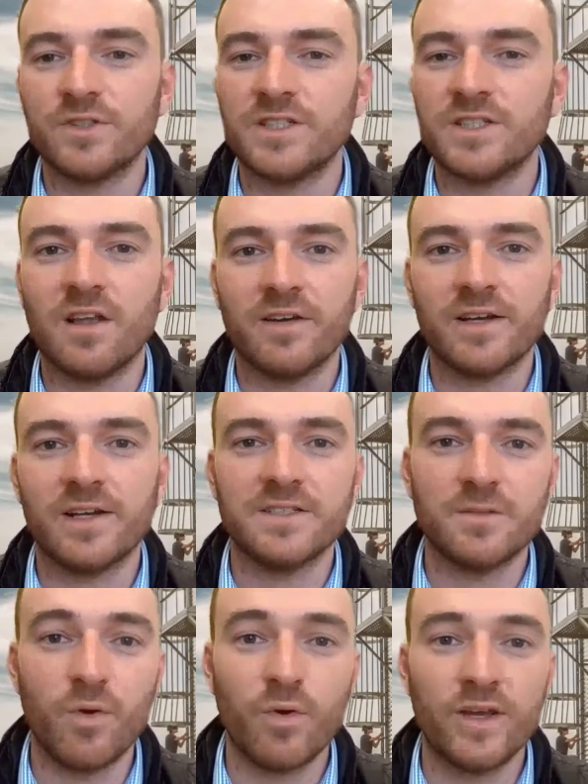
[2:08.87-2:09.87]
which is
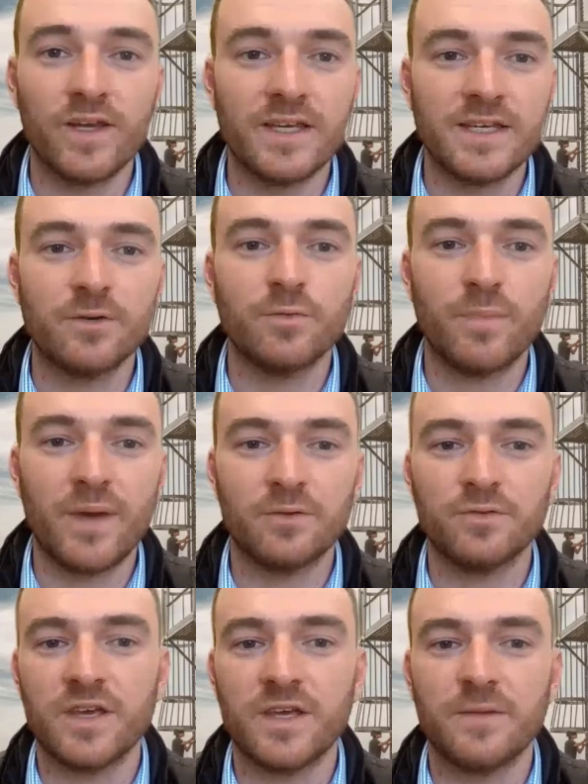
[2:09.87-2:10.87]
likely to bring a yield
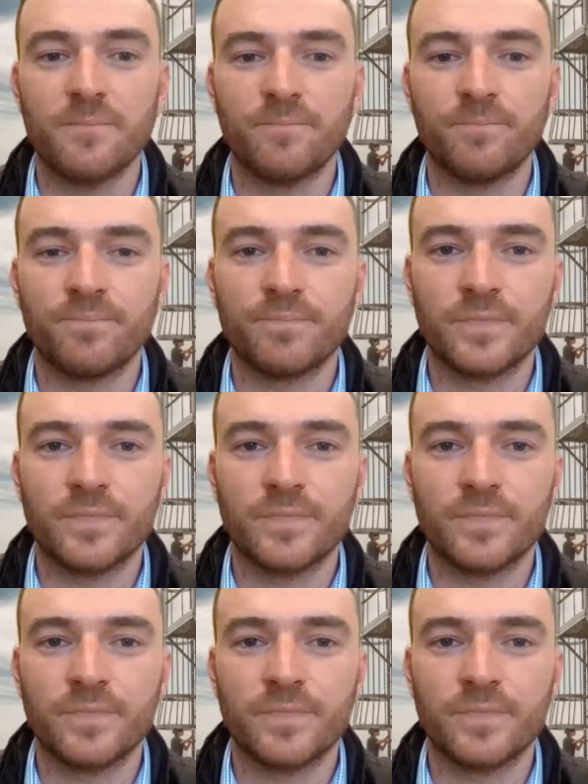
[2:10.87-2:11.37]
penalty.